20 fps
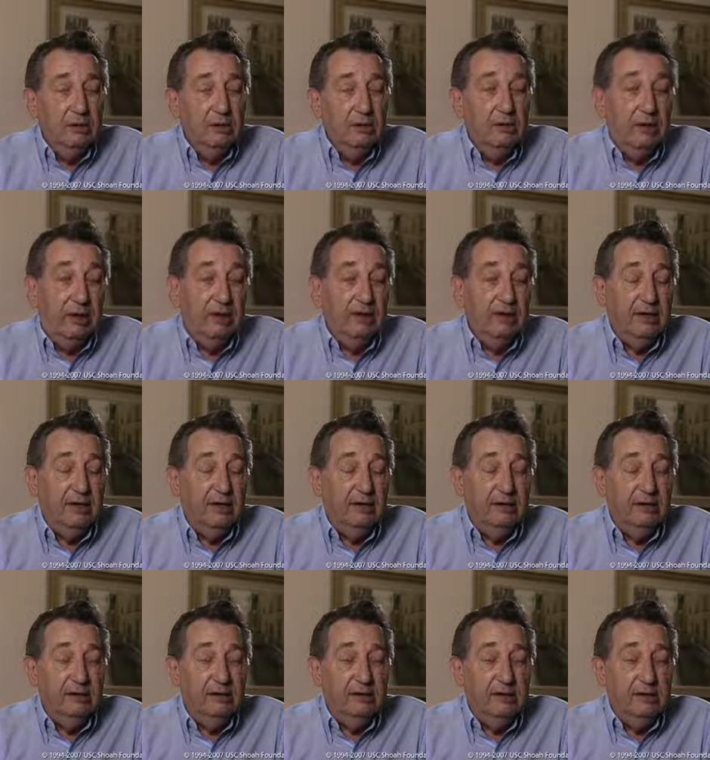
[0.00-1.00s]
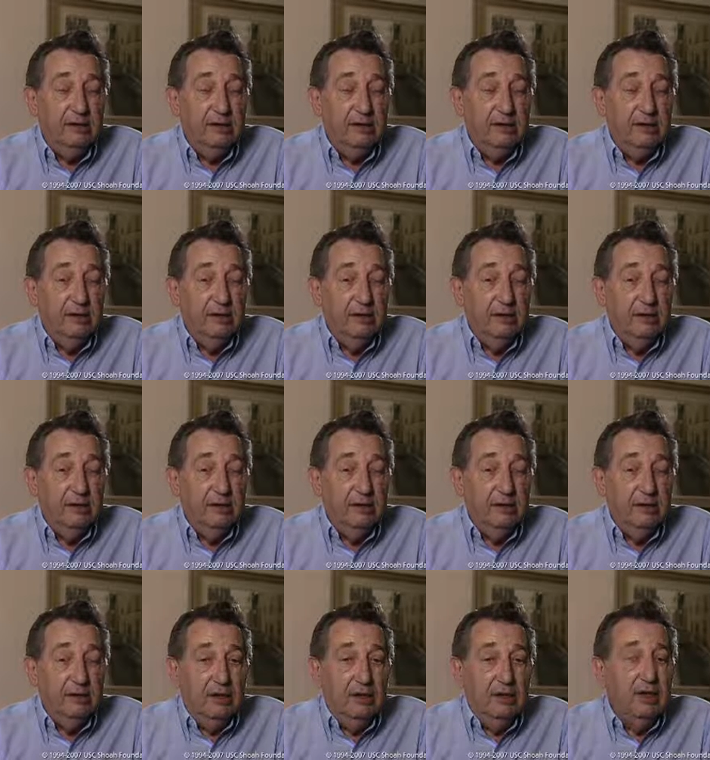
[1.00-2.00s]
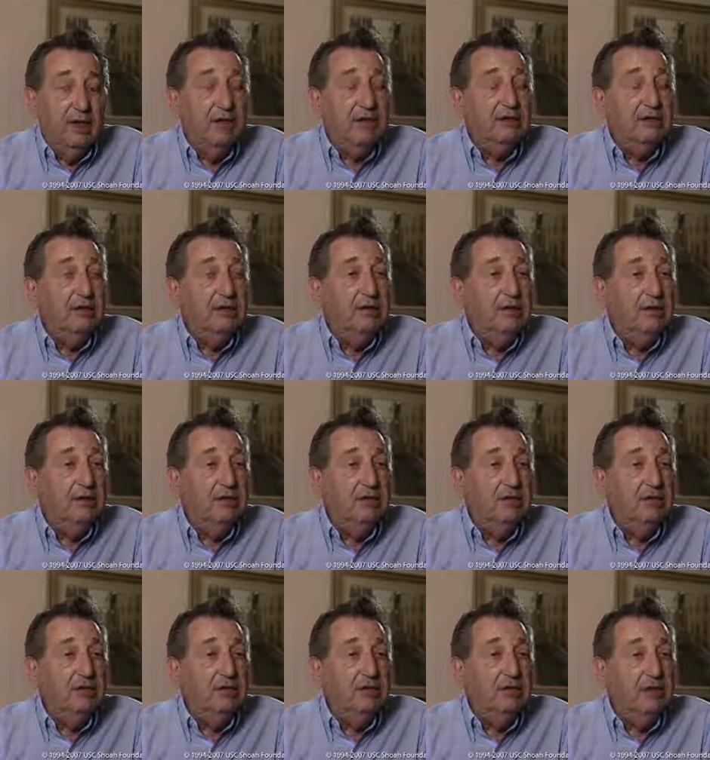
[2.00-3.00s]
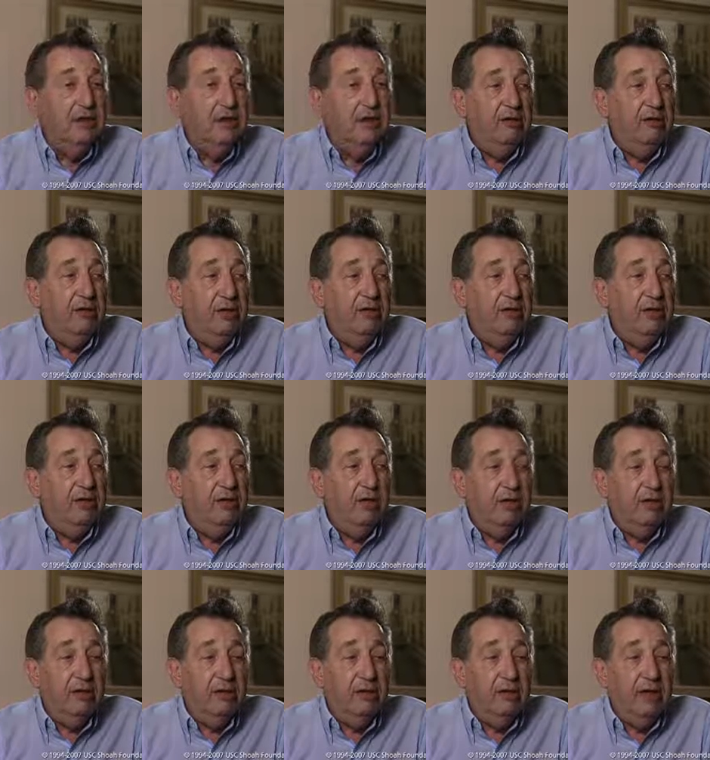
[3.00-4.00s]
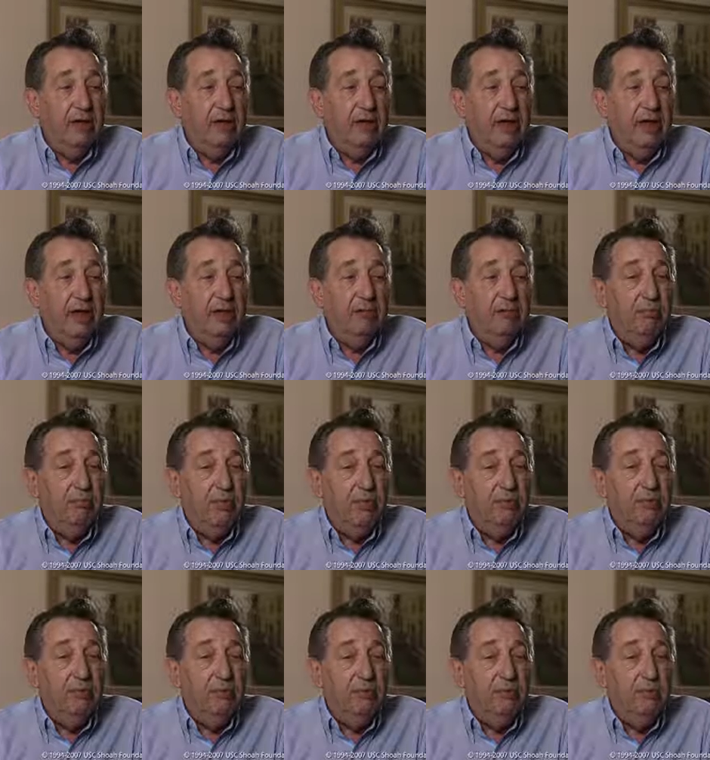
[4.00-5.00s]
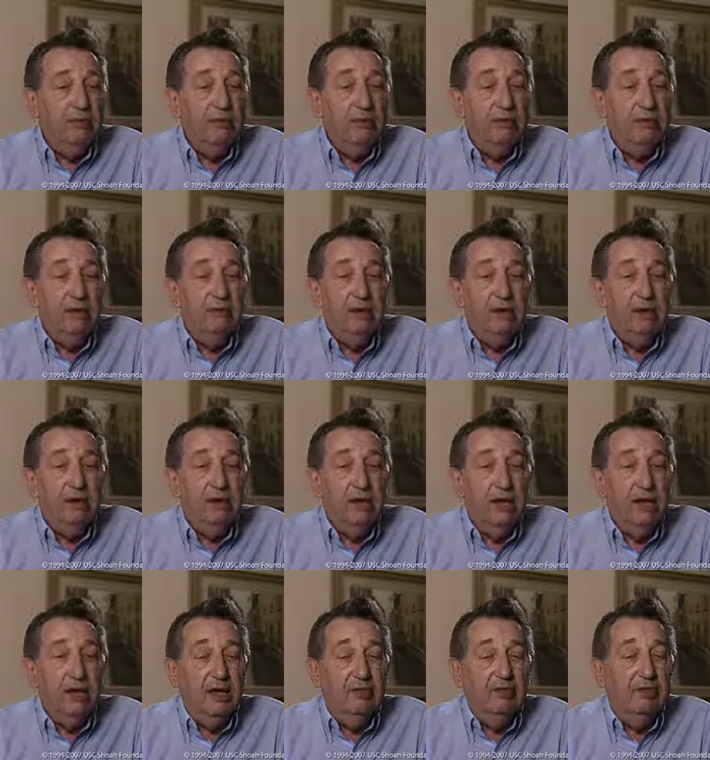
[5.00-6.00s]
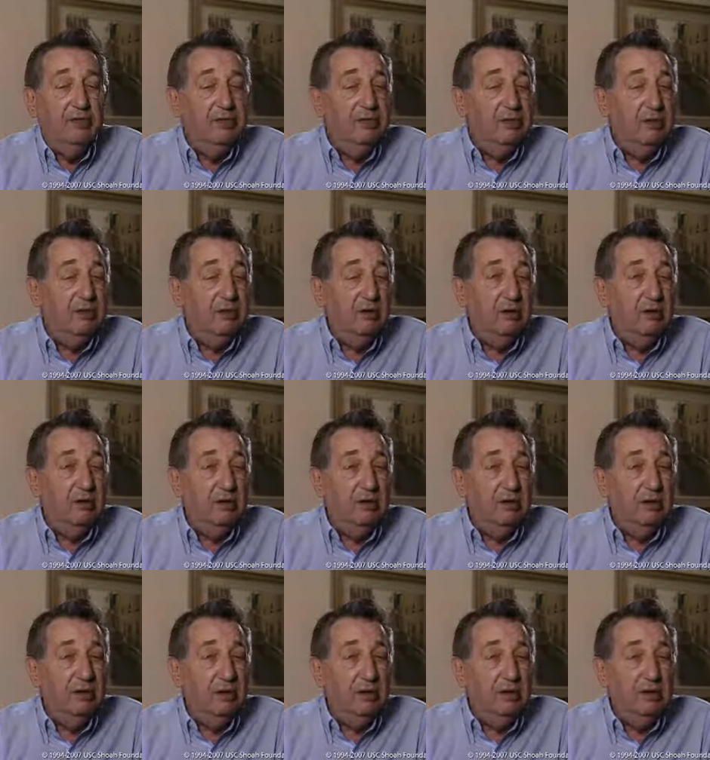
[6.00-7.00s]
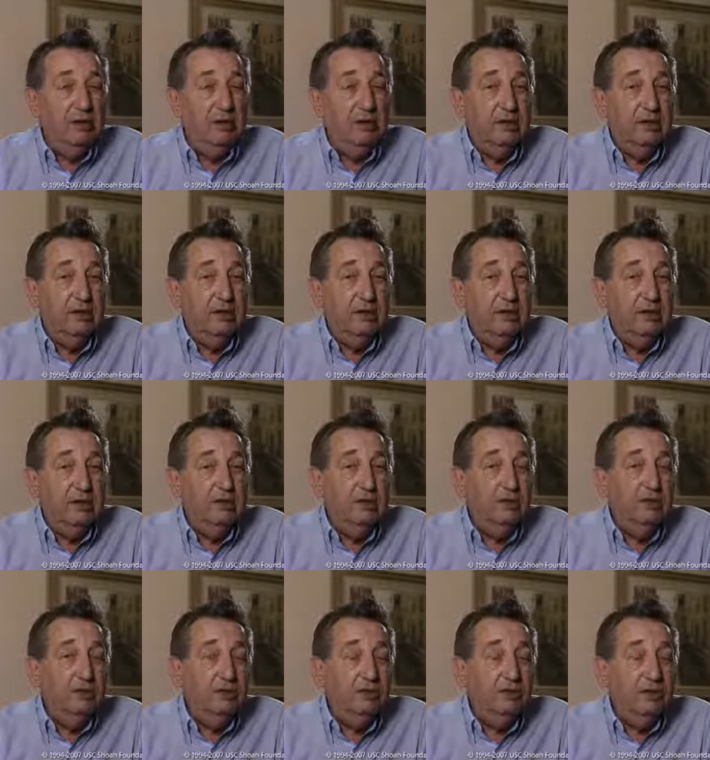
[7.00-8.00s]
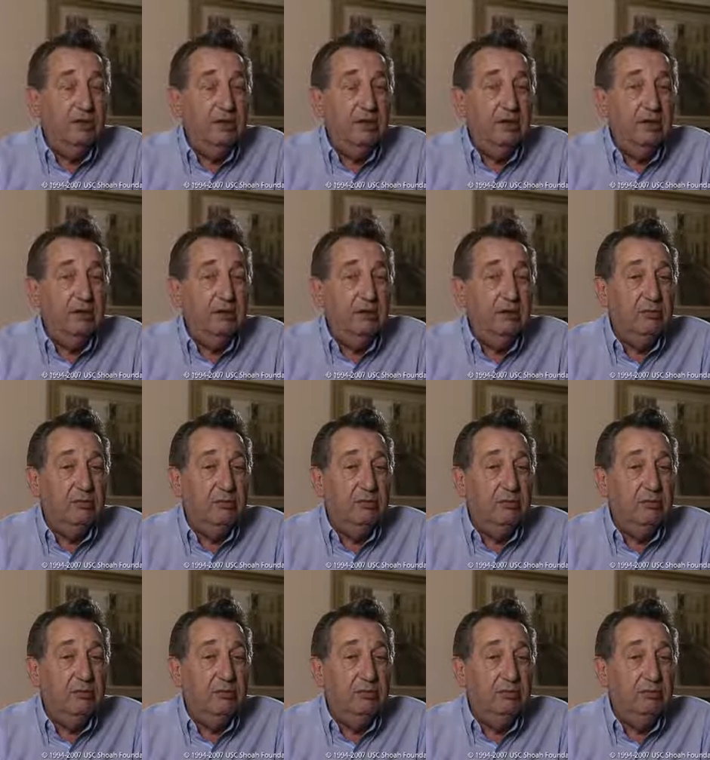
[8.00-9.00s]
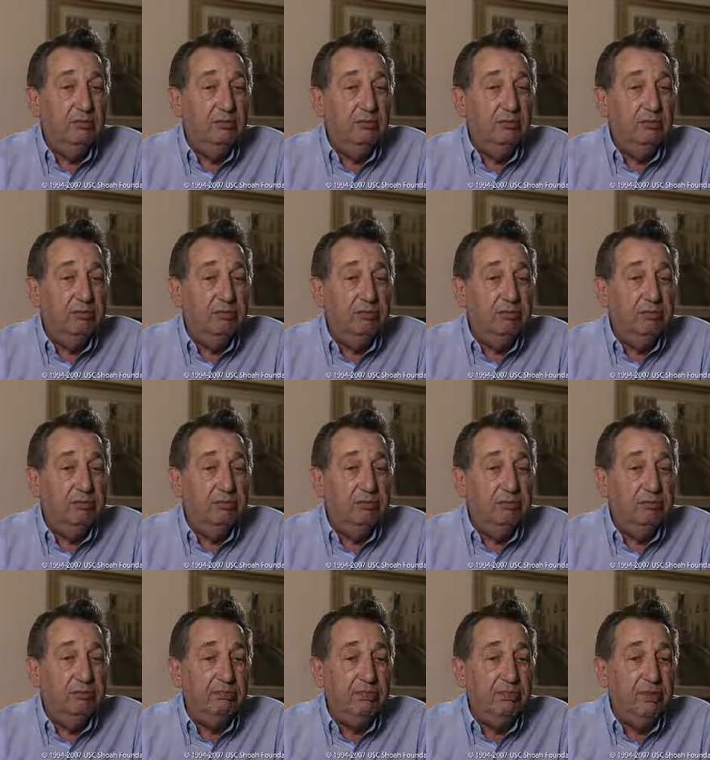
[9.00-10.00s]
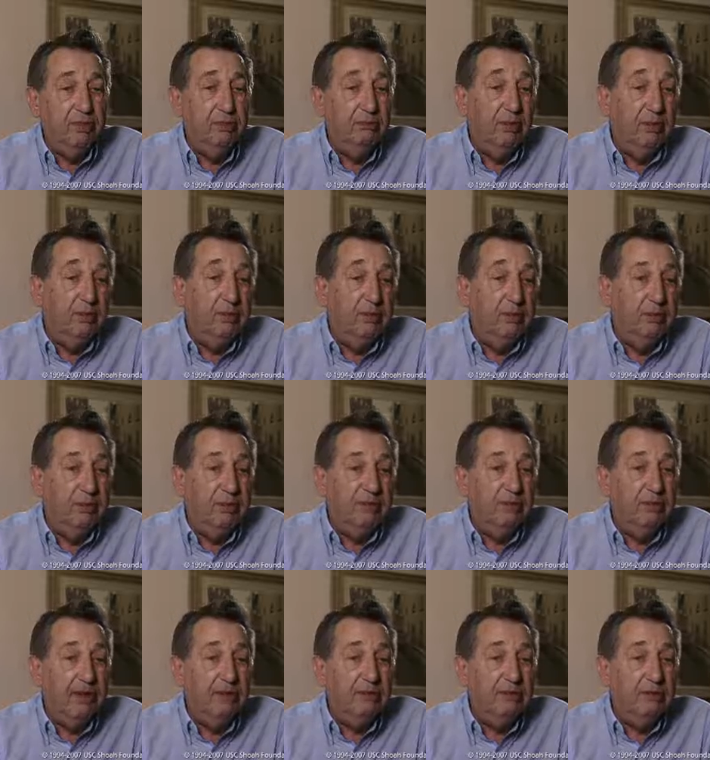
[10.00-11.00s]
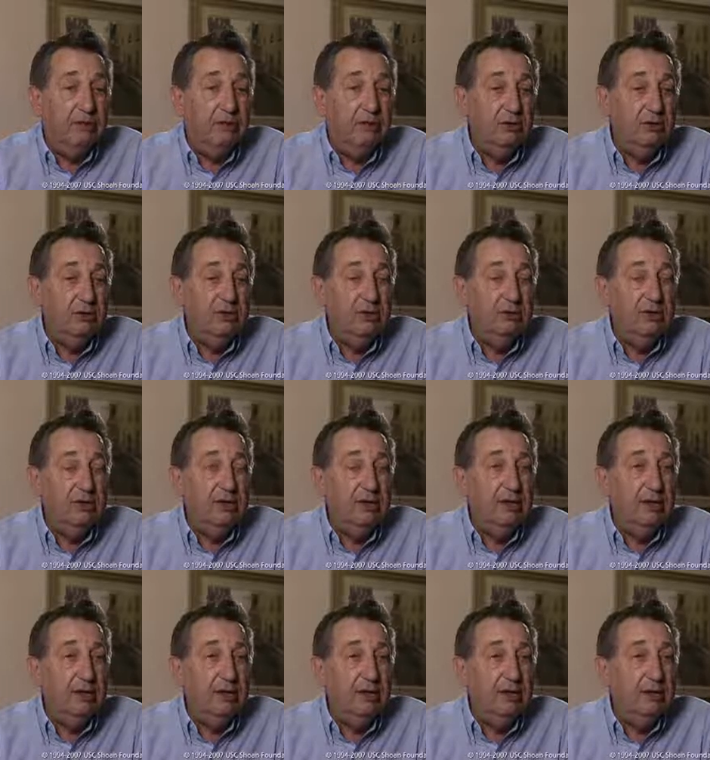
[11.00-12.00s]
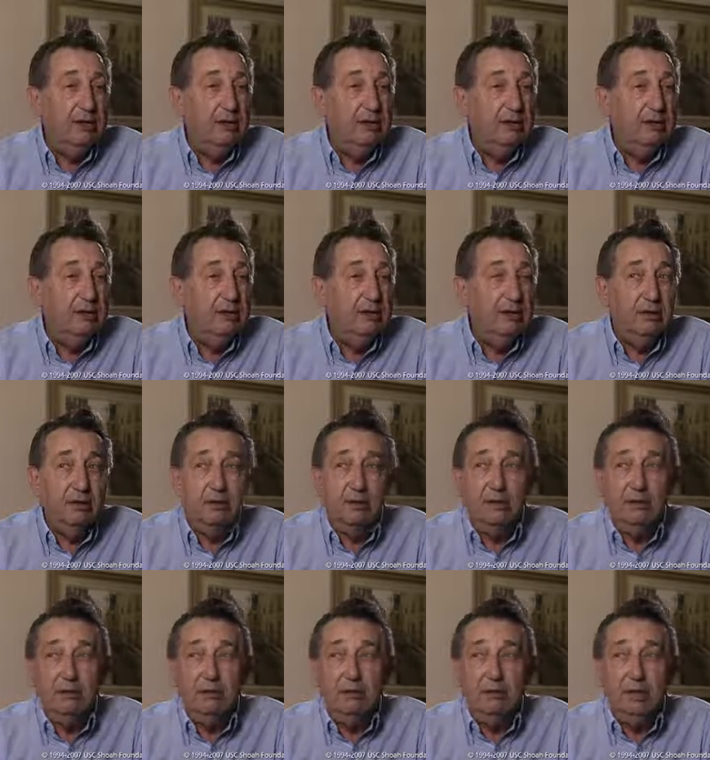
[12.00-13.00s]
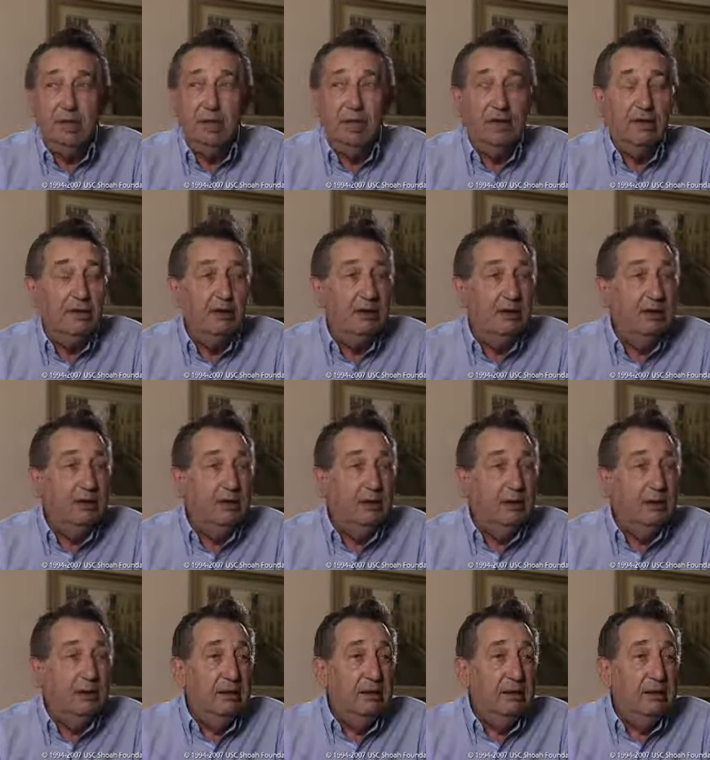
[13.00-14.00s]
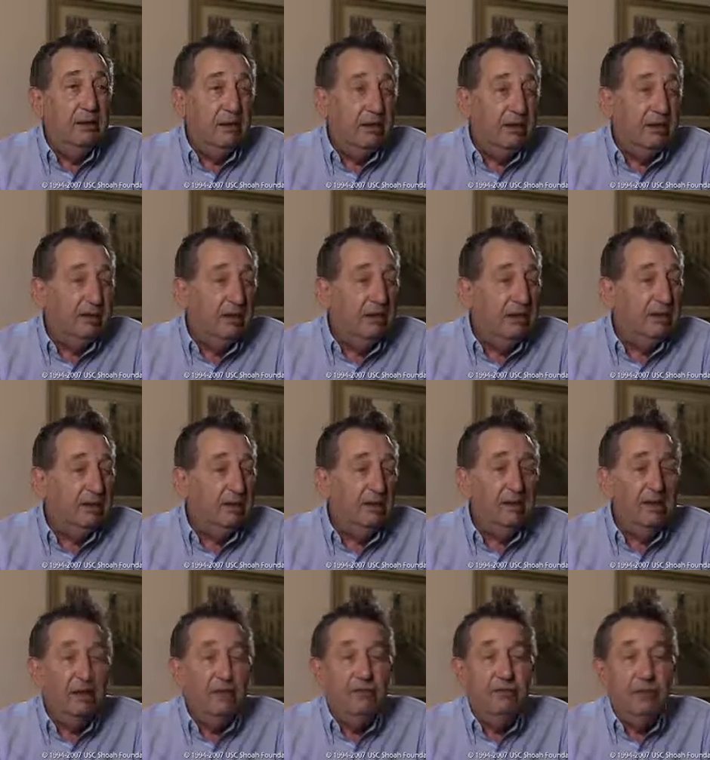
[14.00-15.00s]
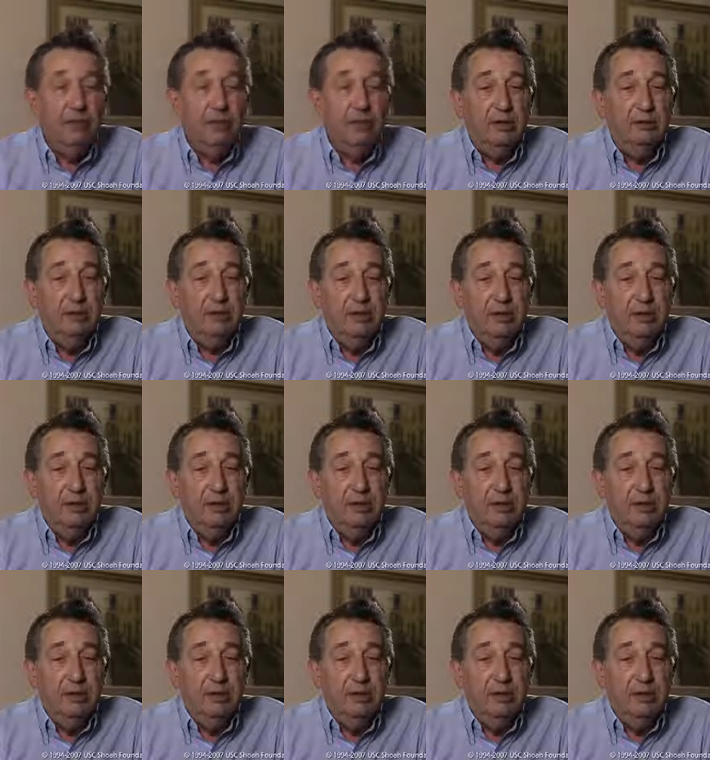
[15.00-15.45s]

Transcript: quite nice. And I asked him the question, is there any way we can let mom know that we are alive and what, how and what? And he just turned around, kicked me in the pee pants and told me to get back in, into the line. I got a healthy kick from him.